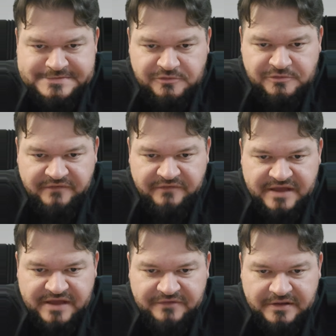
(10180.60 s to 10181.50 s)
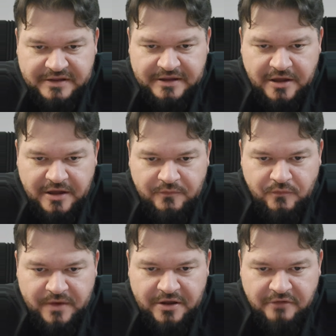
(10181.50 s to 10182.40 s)
We have definitely
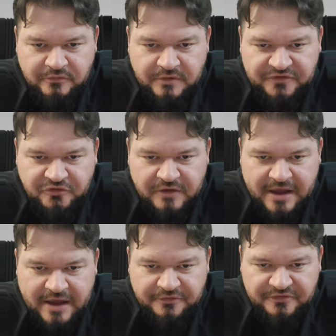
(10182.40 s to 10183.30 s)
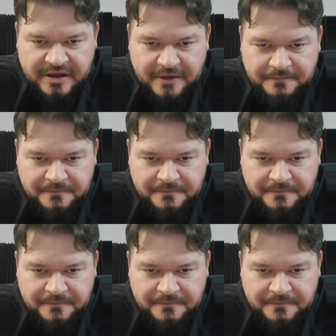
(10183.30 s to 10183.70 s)
gone way over, 2 hours now?